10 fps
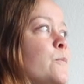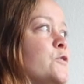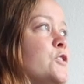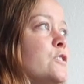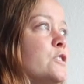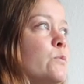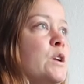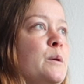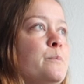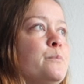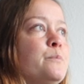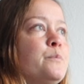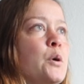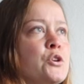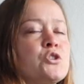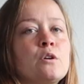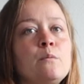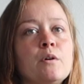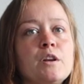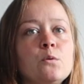She doesn't really push
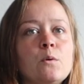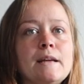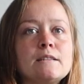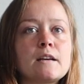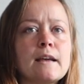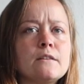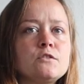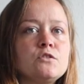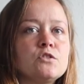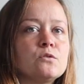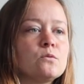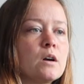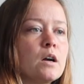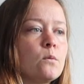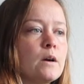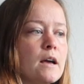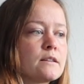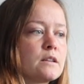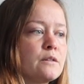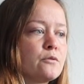her body weight against you when
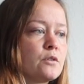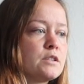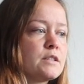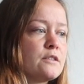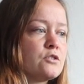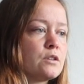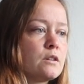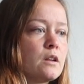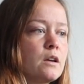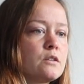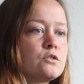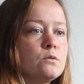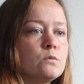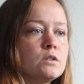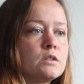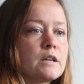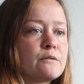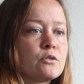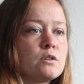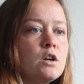asking for attention. Like, she wouldn't
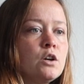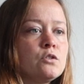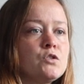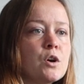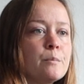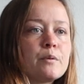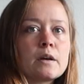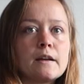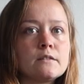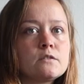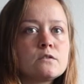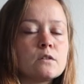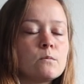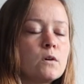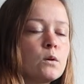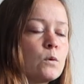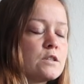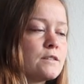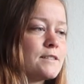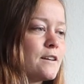ever jump against someone,
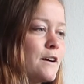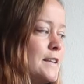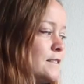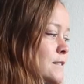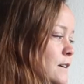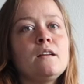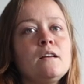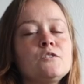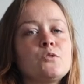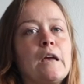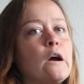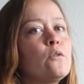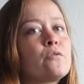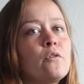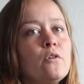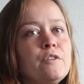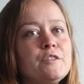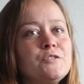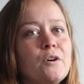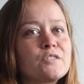which is nice. So yeah, overall,
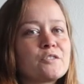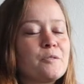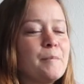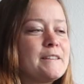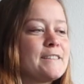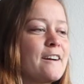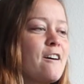these dogs are amazing.